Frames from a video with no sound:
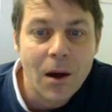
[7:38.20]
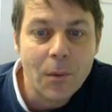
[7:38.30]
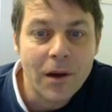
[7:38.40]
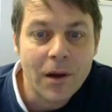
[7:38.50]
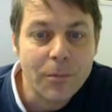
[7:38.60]

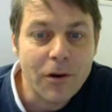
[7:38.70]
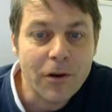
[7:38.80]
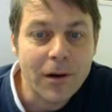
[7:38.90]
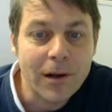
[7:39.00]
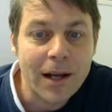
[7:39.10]
We have a
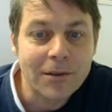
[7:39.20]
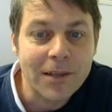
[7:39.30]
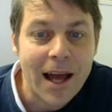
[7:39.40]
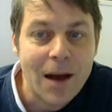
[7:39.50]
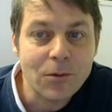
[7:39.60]
program
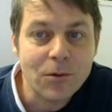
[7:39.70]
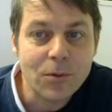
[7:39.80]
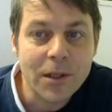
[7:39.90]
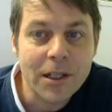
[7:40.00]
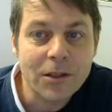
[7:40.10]
counter out
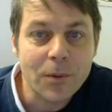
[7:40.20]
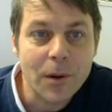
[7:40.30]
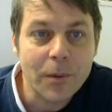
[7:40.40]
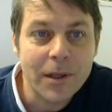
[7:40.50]
switch where we